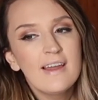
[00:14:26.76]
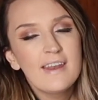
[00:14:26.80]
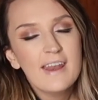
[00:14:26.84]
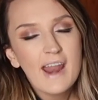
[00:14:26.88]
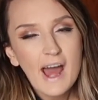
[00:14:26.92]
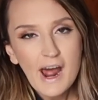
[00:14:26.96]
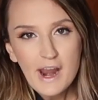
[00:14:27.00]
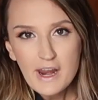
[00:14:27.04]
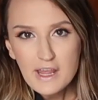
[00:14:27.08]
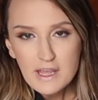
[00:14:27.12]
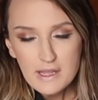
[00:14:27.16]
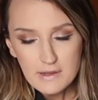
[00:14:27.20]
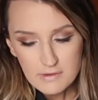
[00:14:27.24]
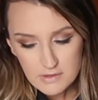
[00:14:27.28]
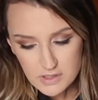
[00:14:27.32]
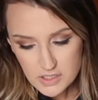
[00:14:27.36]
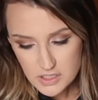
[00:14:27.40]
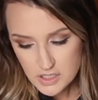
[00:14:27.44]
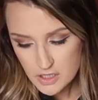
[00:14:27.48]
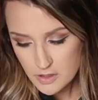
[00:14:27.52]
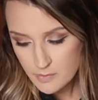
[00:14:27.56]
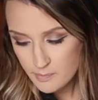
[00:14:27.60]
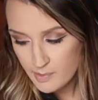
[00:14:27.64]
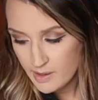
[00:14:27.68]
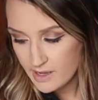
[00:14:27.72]
not a huge
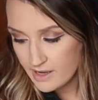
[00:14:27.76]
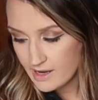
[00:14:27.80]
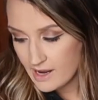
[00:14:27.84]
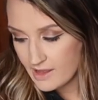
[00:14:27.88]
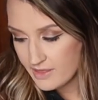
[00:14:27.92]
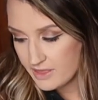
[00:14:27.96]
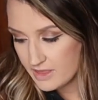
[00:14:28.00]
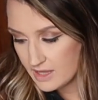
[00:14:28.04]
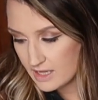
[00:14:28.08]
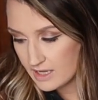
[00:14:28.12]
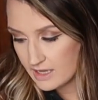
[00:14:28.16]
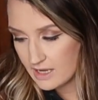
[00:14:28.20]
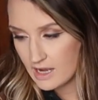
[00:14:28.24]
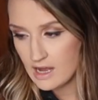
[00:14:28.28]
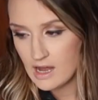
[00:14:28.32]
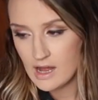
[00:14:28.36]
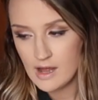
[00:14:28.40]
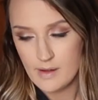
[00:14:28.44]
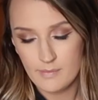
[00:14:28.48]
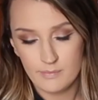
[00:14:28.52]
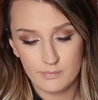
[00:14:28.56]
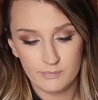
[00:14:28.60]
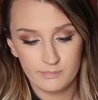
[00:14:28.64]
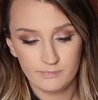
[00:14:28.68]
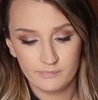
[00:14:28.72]
deal, but I think
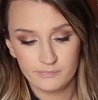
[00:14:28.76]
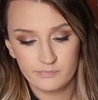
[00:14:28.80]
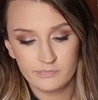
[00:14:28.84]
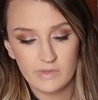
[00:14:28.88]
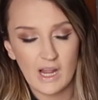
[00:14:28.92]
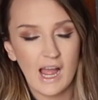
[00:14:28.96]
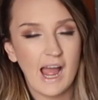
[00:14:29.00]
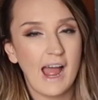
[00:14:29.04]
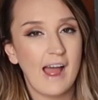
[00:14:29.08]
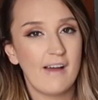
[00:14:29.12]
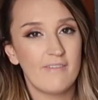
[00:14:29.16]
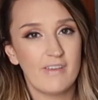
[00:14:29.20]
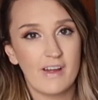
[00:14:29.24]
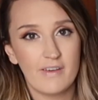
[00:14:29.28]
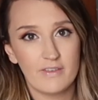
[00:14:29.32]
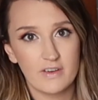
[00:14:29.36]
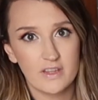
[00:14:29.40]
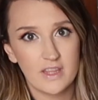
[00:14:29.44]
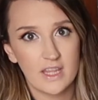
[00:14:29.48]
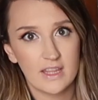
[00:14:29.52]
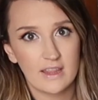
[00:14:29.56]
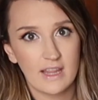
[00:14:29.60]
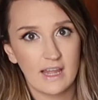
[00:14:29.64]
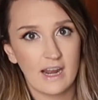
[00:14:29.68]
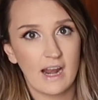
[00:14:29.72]
I have
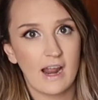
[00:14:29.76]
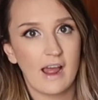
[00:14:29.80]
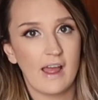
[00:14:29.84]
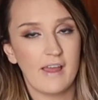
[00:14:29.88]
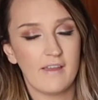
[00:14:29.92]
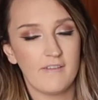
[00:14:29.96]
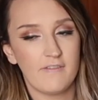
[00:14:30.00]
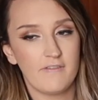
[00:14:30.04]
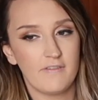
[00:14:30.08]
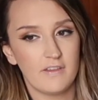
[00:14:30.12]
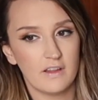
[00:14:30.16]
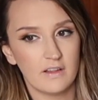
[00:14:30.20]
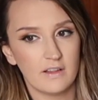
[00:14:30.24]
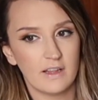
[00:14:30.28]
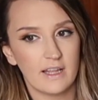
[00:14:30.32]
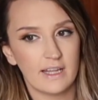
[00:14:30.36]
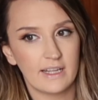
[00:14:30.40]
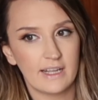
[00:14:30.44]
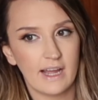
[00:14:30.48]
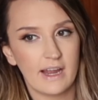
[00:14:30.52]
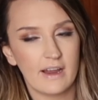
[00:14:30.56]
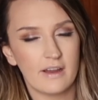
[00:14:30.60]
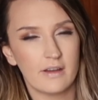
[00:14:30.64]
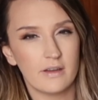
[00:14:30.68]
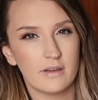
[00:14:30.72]
everything that I feel
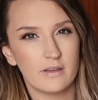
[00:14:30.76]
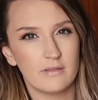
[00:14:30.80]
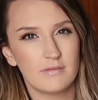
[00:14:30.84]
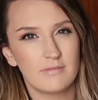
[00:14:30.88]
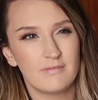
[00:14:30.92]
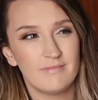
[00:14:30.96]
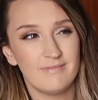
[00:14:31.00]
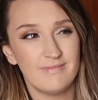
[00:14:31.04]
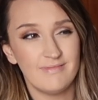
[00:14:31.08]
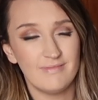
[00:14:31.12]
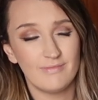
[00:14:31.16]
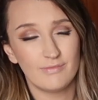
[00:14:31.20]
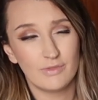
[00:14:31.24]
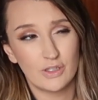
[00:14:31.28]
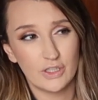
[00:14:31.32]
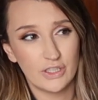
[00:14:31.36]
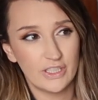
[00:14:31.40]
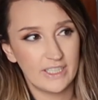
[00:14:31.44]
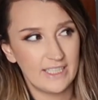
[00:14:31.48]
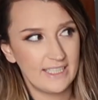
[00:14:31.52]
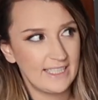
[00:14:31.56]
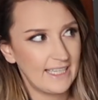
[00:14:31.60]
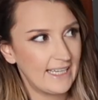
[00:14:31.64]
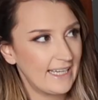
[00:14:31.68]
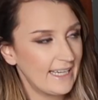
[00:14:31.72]
like I
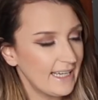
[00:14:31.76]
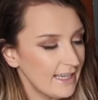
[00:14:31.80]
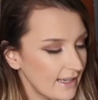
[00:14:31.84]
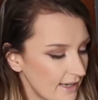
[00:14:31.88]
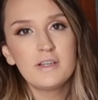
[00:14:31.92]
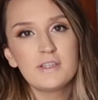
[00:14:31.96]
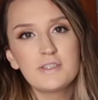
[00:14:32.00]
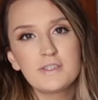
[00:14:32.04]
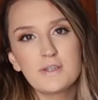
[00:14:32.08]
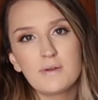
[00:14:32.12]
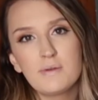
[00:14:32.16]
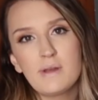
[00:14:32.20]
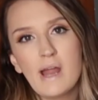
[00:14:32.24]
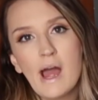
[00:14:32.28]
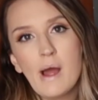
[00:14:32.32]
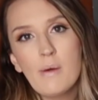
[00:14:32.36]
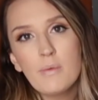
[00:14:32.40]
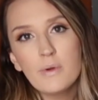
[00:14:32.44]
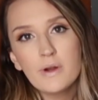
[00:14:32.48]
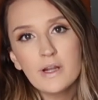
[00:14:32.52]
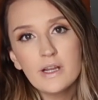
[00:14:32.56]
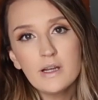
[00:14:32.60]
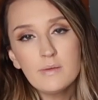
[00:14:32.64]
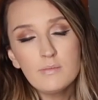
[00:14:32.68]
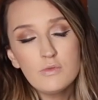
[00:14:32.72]
really need. So now
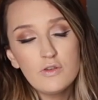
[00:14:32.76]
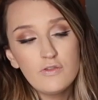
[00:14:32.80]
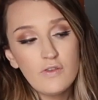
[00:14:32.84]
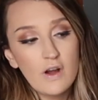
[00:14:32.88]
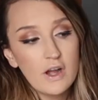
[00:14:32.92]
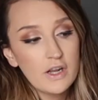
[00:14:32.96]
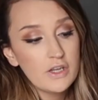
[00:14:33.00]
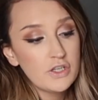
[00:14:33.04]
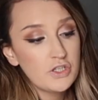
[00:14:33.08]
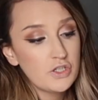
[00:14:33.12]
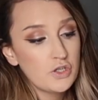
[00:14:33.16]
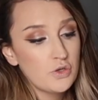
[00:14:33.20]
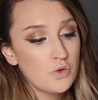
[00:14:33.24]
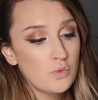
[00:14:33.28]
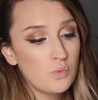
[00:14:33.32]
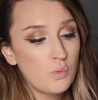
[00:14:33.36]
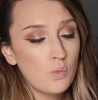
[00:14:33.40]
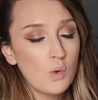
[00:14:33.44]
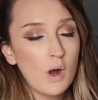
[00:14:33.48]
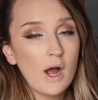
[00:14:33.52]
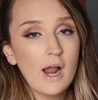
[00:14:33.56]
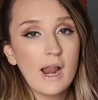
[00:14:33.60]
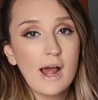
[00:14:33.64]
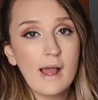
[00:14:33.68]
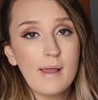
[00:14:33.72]
we're gonna move on to
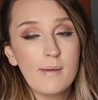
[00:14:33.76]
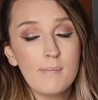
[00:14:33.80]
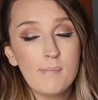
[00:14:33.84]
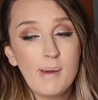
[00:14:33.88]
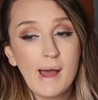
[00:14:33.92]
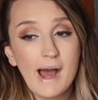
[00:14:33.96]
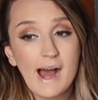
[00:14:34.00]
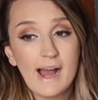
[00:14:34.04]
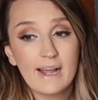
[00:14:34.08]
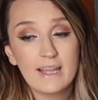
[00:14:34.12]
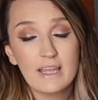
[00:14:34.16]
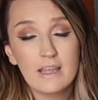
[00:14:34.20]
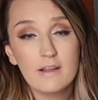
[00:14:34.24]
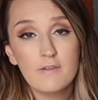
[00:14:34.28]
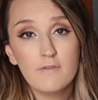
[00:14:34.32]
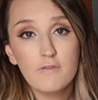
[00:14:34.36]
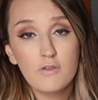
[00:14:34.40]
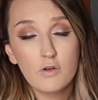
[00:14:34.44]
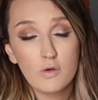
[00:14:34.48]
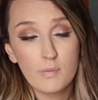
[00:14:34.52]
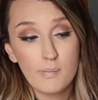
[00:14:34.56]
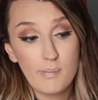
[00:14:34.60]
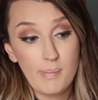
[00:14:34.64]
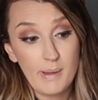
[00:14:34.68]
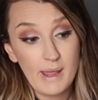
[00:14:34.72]
what I'm packing
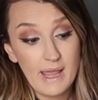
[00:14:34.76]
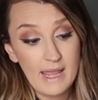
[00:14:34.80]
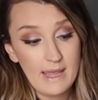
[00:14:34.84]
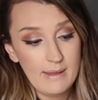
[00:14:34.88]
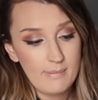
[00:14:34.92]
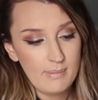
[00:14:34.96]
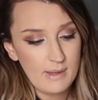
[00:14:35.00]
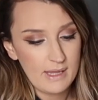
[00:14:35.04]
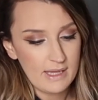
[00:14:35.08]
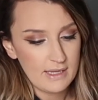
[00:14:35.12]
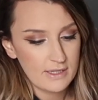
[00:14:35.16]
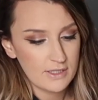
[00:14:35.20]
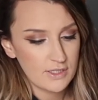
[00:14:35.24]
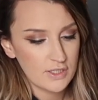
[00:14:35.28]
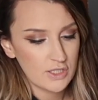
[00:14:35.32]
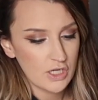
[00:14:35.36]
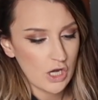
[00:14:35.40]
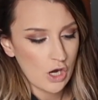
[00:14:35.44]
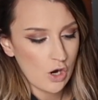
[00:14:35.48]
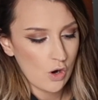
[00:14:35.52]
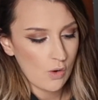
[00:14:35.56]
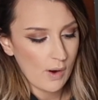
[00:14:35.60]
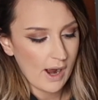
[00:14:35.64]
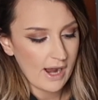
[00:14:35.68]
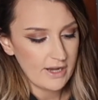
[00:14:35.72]
for baby. So
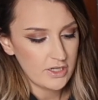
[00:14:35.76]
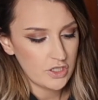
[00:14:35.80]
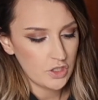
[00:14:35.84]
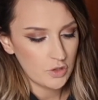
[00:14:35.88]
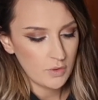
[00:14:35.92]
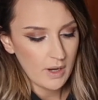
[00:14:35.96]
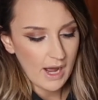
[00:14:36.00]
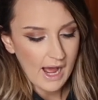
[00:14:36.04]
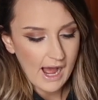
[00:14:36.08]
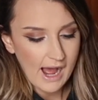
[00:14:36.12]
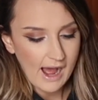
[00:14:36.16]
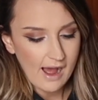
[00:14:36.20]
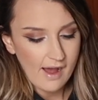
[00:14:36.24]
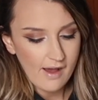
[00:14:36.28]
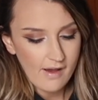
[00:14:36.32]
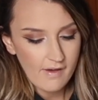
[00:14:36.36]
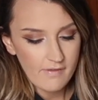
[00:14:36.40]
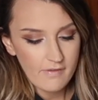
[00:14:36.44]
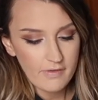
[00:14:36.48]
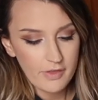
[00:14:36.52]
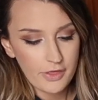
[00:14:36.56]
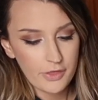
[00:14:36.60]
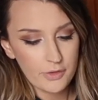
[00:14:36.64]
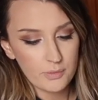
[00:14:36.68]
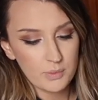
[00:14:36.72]
I do
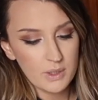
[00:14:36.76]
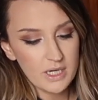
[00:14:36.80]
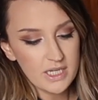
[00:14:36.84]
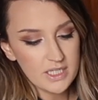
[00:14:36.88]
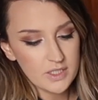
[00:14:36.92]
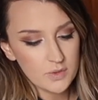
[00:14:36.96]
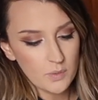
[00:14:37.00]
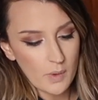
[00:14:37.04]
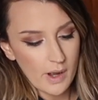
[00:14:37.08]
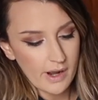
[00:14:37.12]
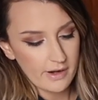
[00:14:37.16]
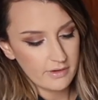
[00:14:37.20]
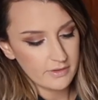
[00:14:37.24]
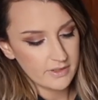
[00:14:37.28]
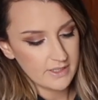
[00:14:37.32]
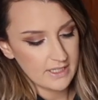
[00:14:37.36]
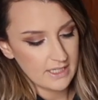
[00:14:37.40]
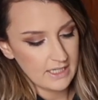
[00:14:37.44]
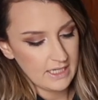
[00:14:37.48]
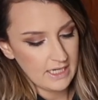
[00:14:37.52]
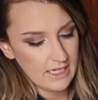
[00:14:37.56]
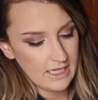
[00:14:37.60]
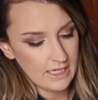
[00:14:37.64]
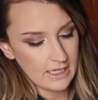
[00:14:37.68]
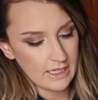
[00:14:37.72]
have three swaddles
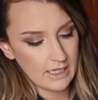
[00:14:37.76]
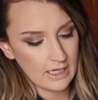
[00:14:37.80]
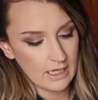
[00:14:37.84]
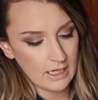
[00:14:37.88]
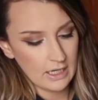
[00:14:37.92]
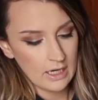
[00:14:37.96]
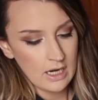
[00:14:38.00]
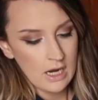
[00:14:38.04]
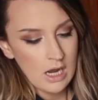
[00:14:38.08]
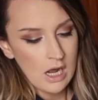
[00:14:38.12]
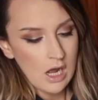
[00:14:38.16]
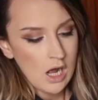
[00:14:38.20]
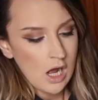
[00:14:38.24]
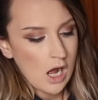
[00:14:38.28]
in here.